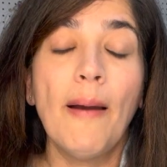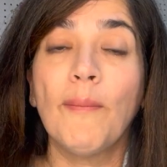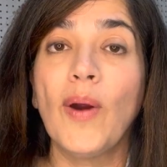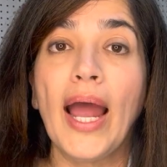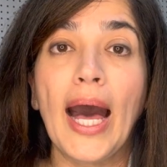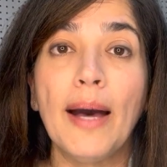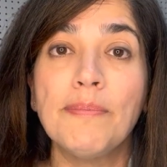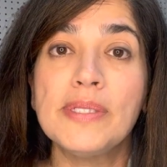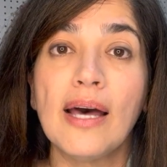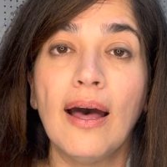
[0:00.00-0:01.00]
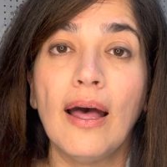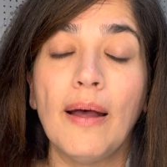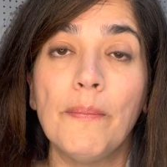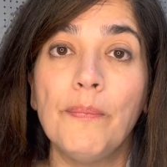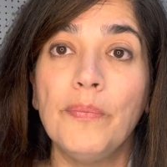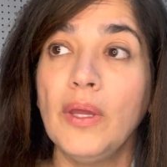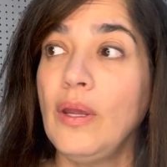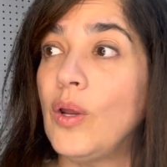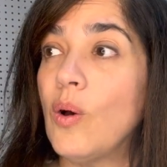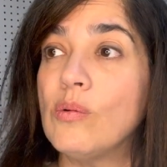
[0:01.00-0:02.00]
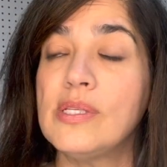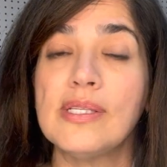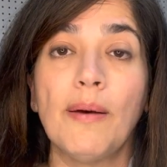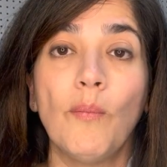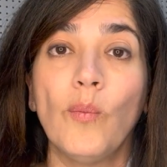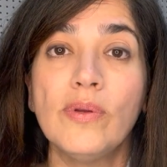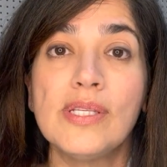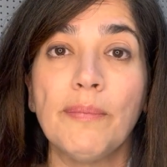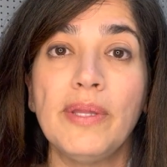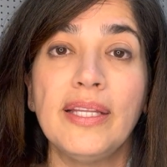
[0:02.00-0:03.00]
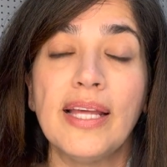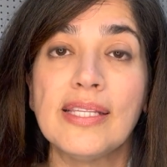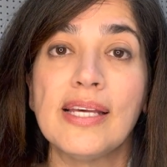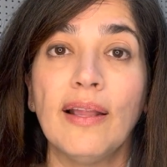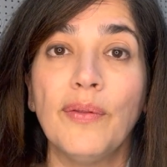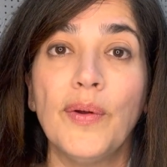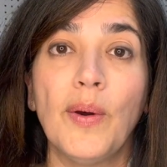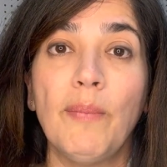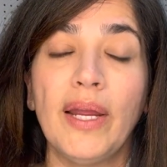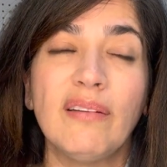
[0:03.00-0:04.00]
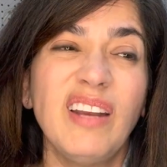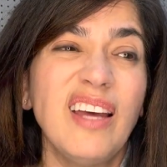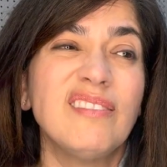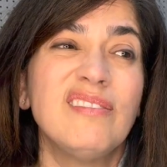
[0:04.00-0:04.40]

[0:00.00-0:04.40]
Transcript: perhaps, you know, something that's a little bit, not